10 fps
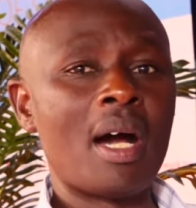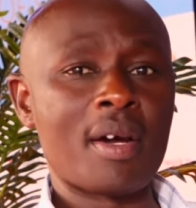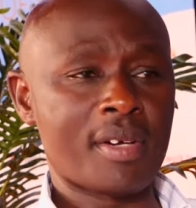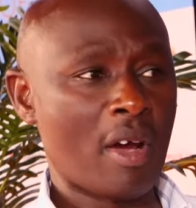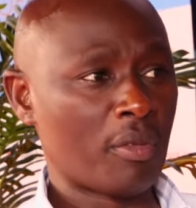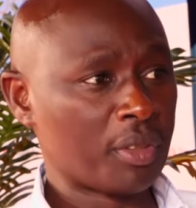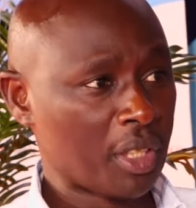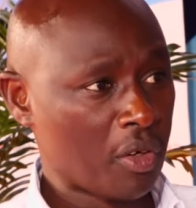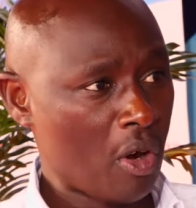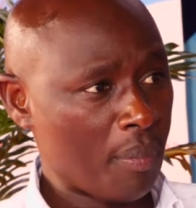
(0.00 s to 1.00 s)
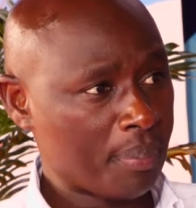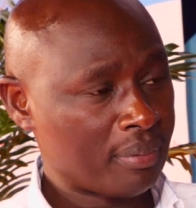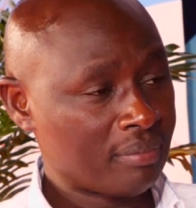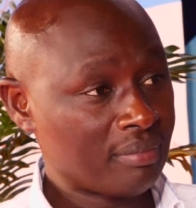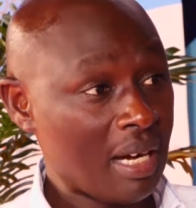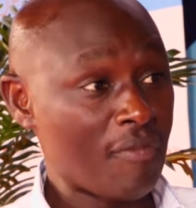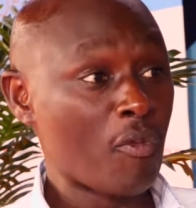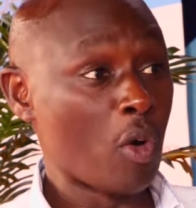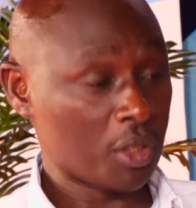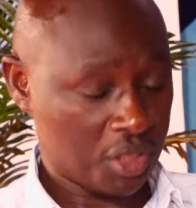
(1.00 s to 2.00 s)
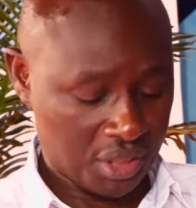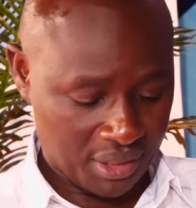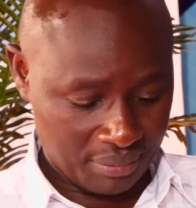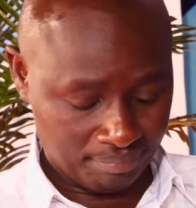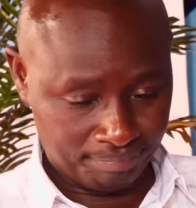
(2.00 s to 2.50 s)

around the globe have watched it.